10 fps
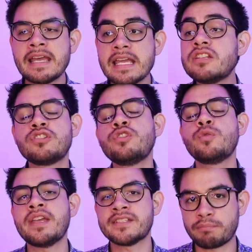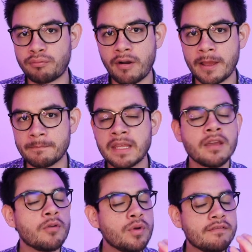into his prime.
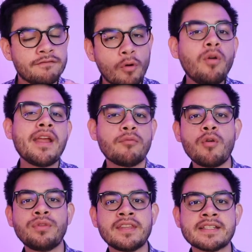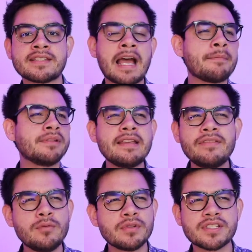When Fauré wrote this, I believe
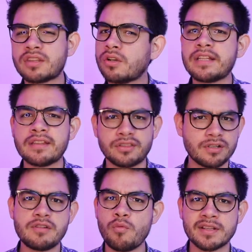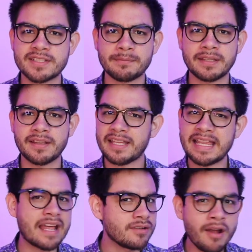he was 30, 31, something like
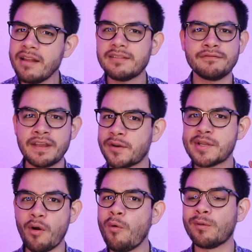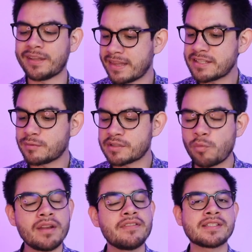that. Not very old, and this was
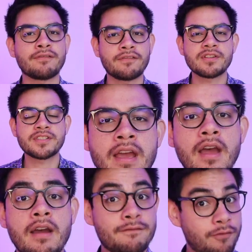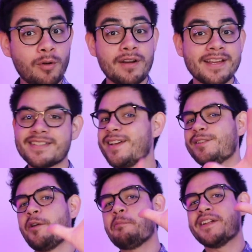one of his first forays,
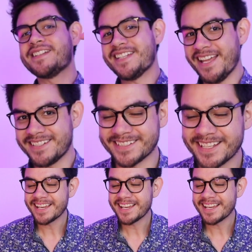no pun intended,